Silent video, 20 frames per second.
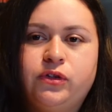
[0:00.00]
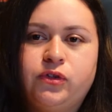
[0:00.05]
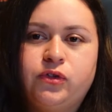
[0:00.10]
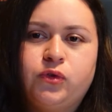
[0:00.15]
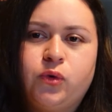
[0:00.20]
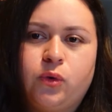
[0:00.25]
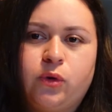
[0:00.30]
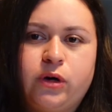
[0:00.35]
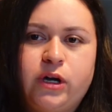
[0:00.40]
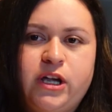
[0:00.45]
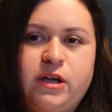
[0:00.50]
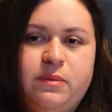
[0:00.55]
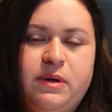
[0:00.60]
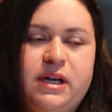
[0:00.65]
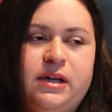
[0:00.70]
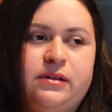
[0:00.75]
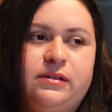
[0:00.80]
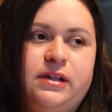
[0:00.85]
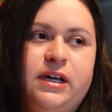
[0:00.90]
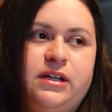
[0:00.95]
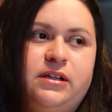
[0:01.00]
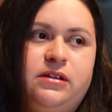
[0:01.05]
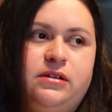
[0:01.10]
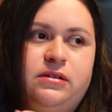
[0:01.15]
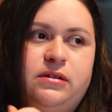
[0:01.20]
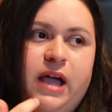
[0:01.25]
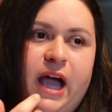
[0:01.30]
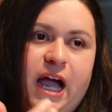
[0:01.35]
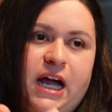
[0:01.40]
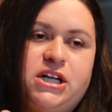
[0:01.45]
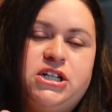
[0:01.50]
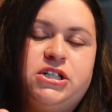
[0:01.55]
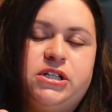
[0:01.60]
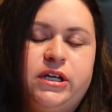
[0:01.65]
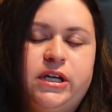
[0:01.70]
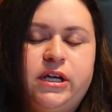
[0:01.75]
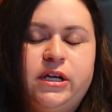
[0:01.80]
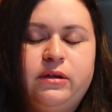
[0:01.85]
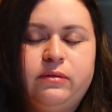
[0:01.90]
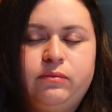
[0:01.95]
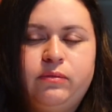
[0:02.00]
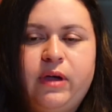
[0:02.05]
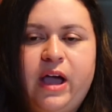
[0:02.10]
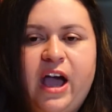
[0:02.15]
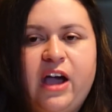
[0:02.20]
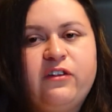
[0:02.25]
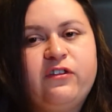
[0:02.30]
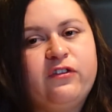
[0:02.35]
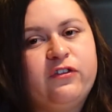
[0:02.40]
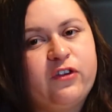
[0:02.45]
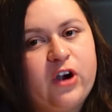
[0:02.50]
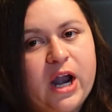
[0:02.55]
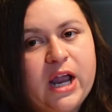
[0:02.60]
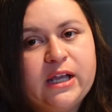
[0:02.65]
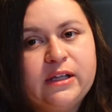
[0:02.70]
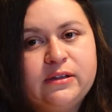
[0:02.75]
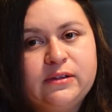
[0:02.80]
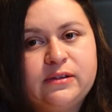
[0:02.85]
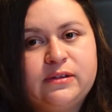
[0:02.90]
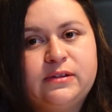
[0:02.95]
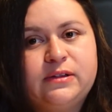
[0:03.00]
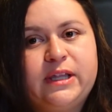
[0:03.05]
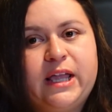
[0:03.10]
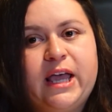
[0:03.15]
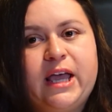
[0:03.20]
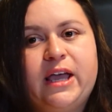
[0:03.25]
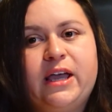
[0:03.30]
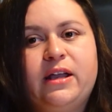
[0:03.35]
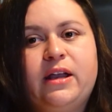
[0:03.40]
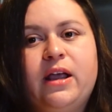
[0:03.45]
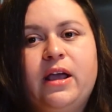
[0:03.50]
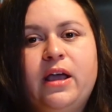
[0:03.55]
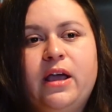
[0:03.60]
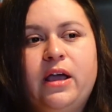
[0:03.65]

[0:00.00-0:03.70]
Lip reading: story because I actually have friends that,